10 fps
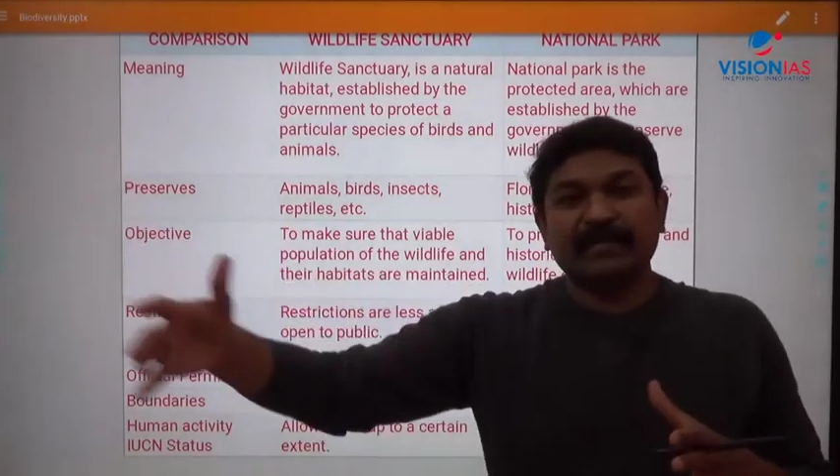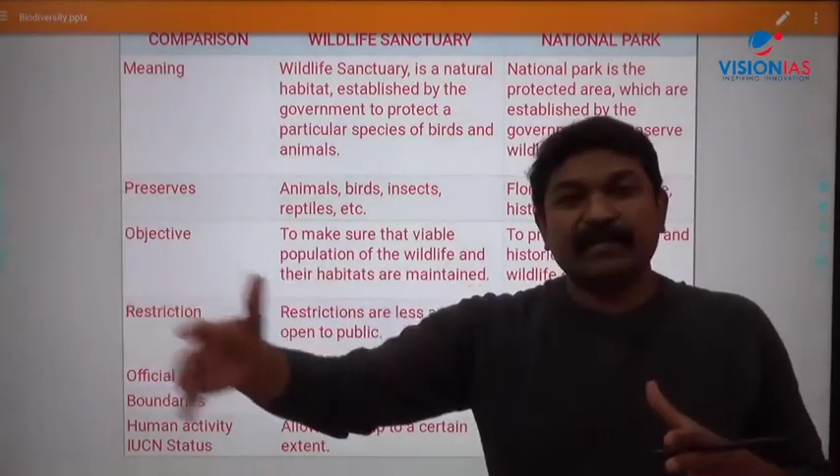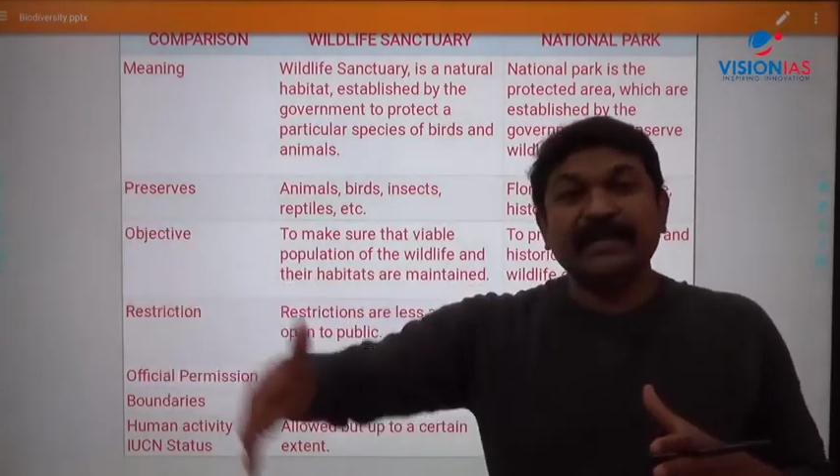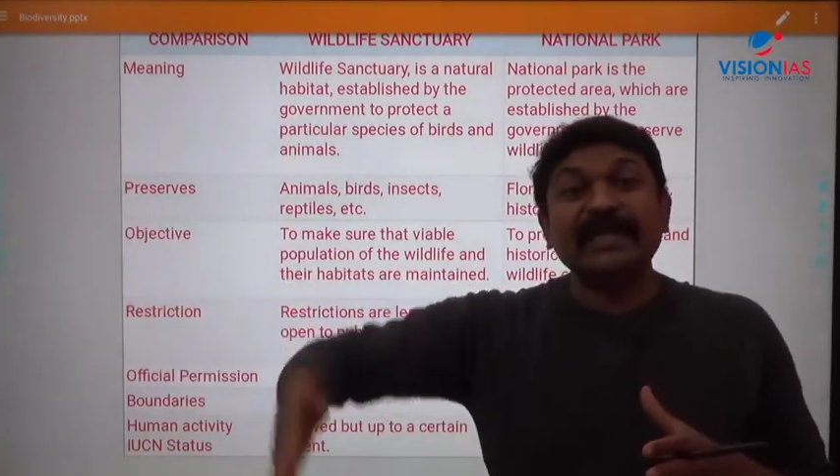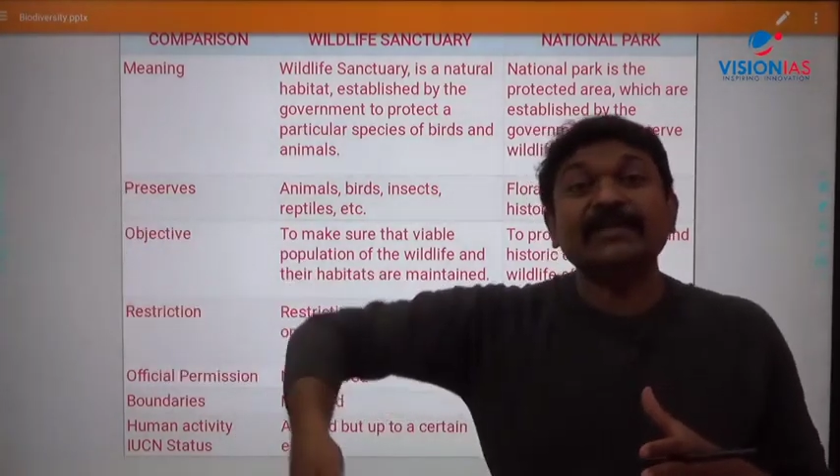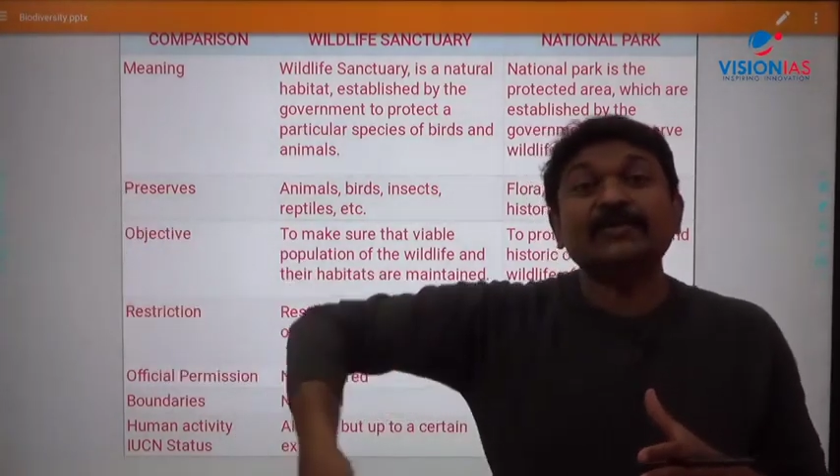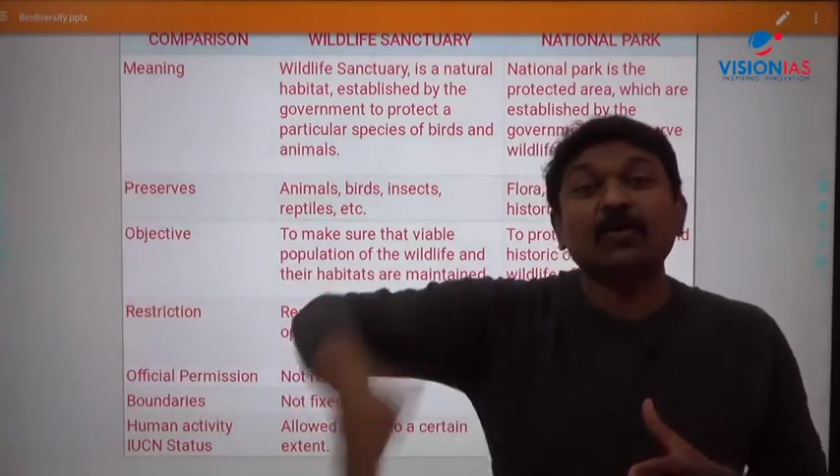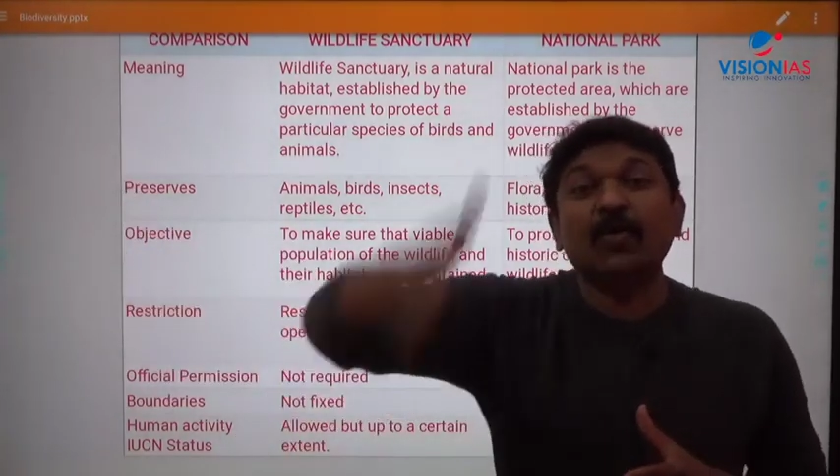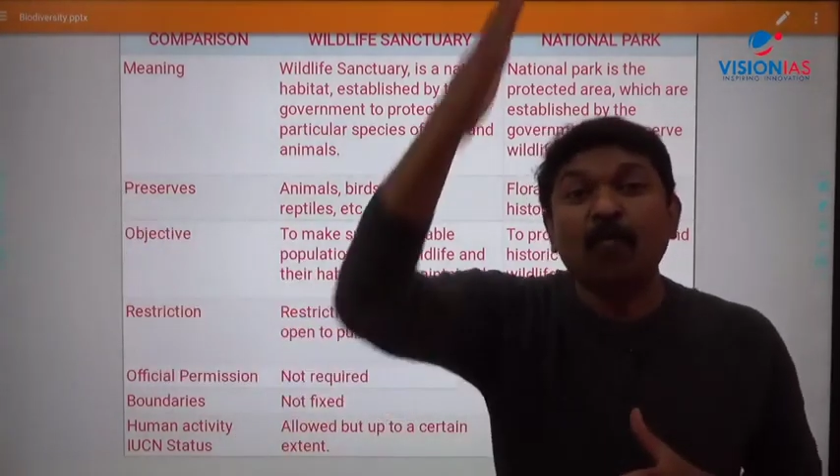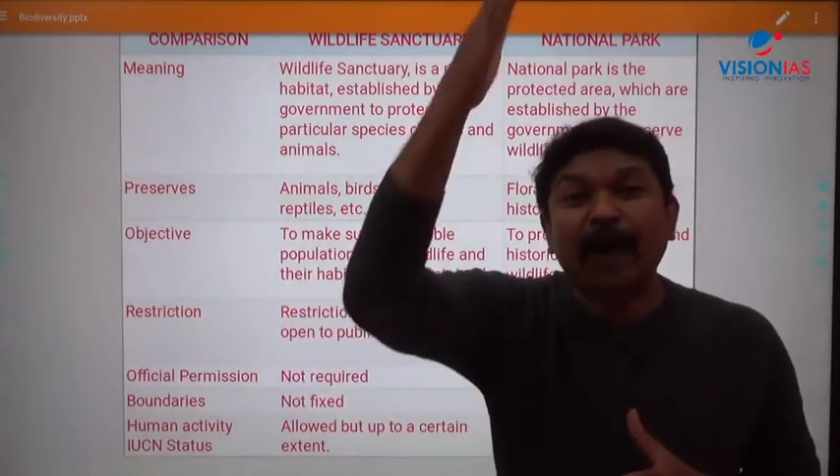There is no
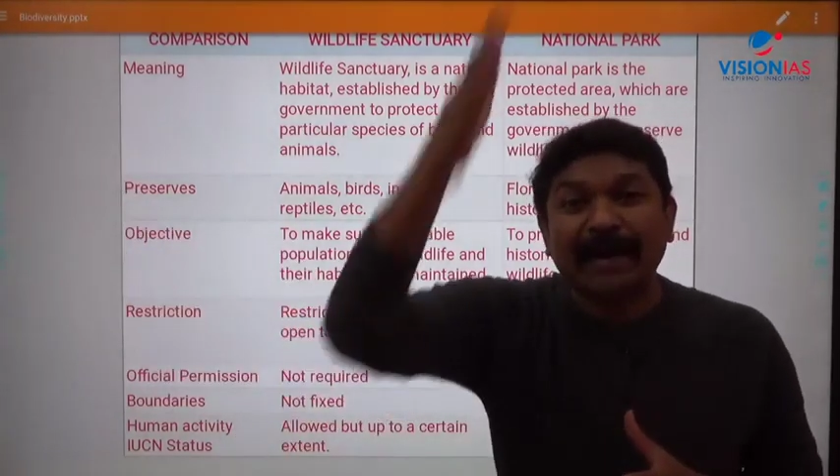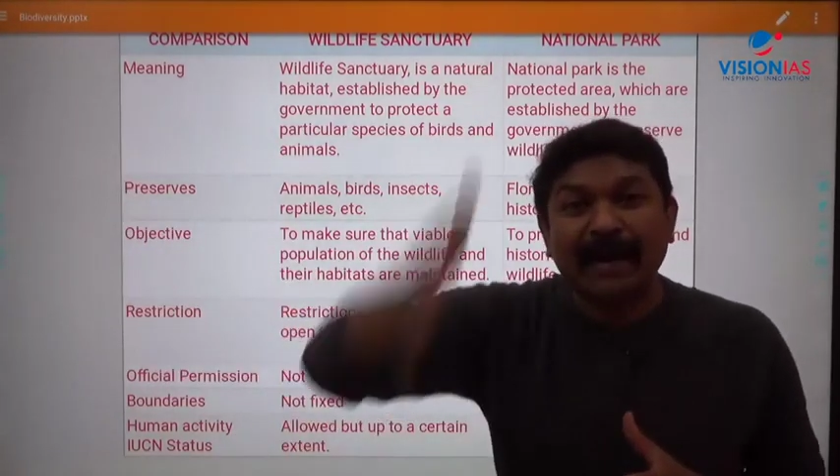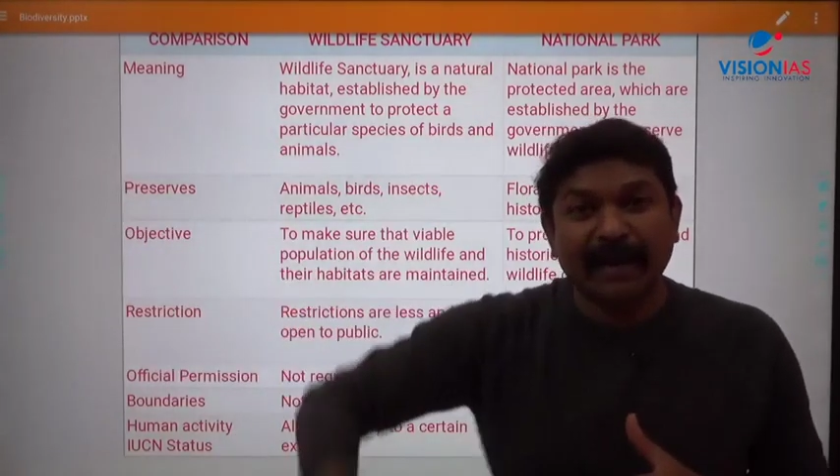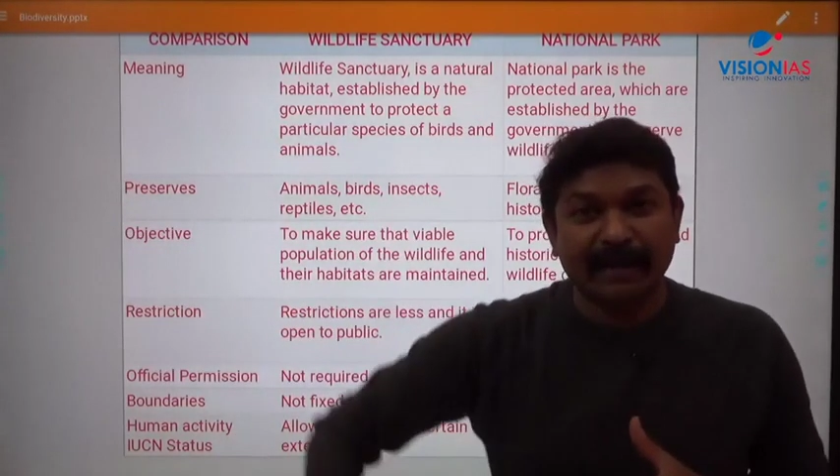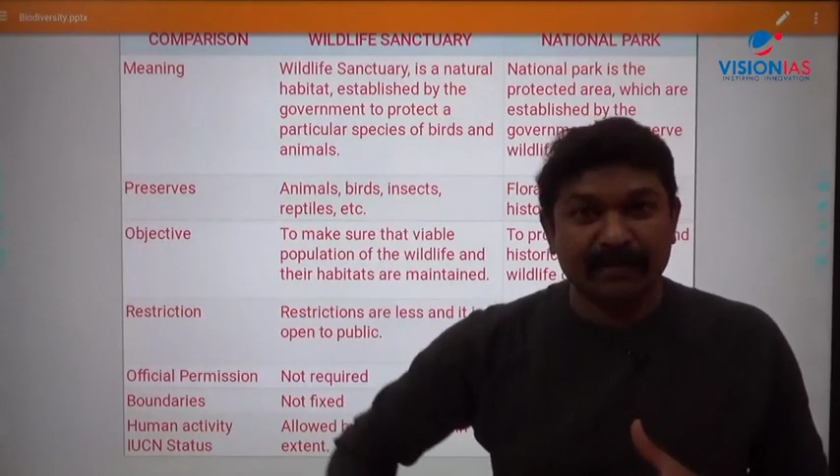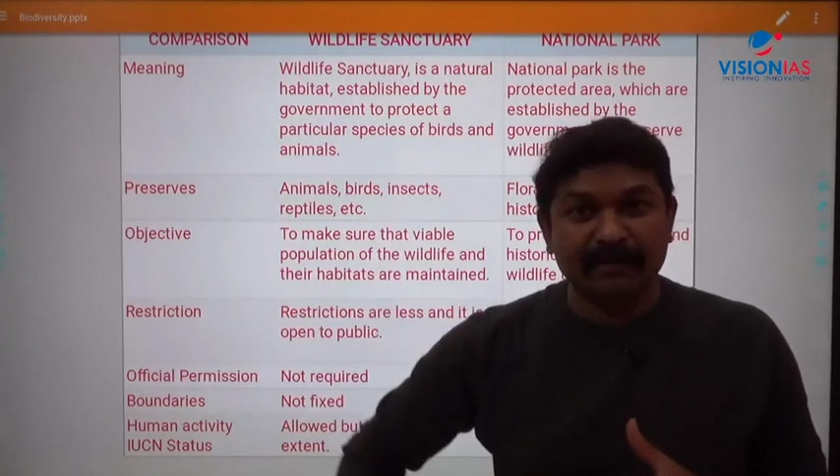one line.